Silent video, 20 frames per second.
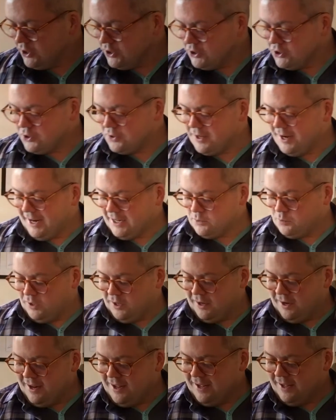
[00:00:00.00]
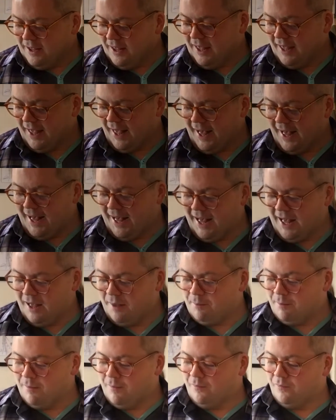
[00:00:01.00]
So the next one,
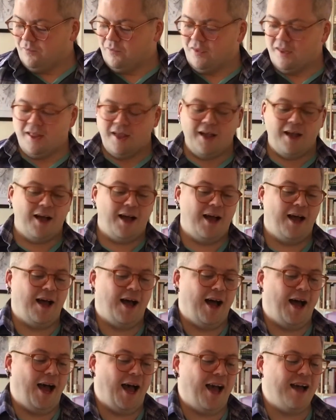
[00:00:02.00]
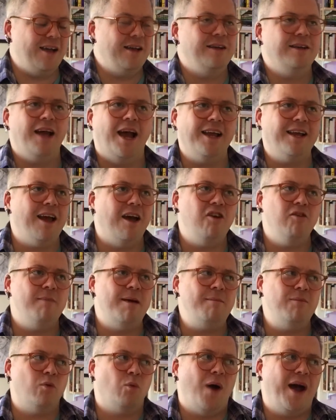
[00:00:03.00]
I can't
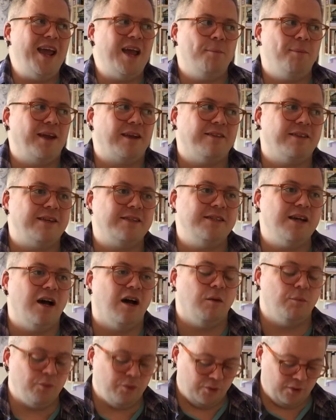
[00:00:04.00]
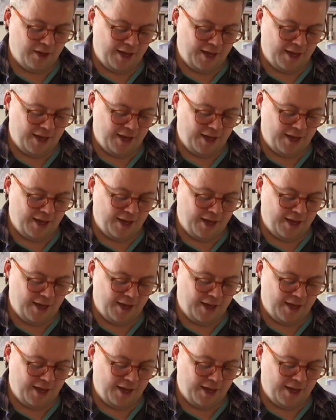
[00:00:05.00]
remember why I picked this up.